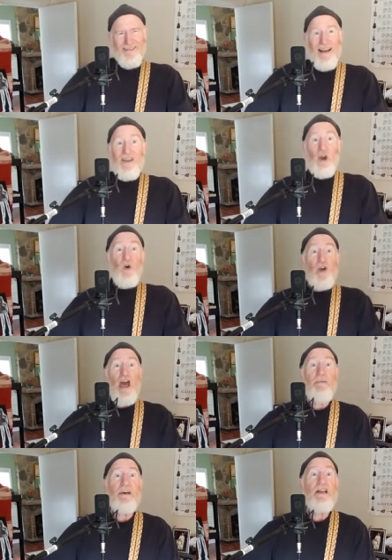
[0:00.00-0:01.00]
So
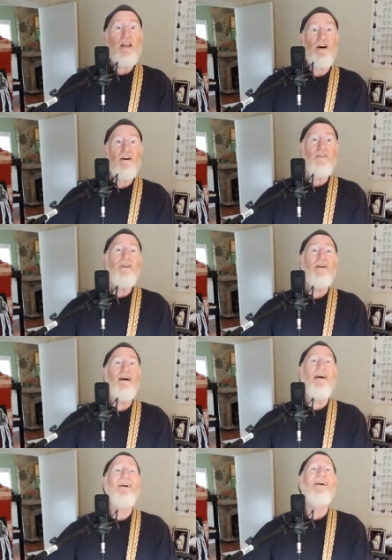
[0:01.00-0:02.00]
give me love,
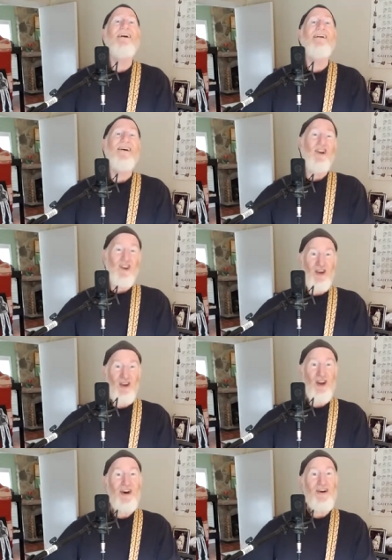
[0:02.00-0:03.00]
hey
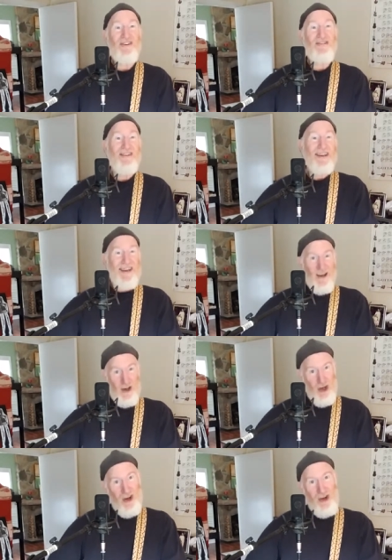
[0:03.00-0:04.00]
love,
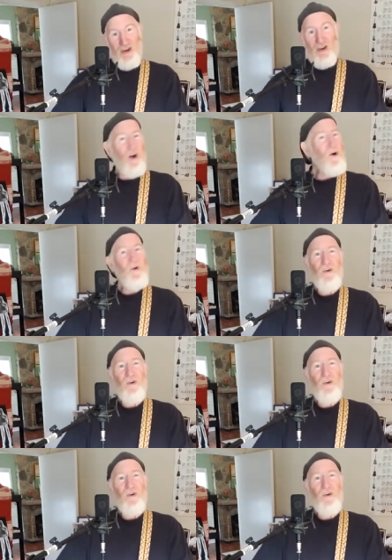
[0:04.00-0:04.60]
share your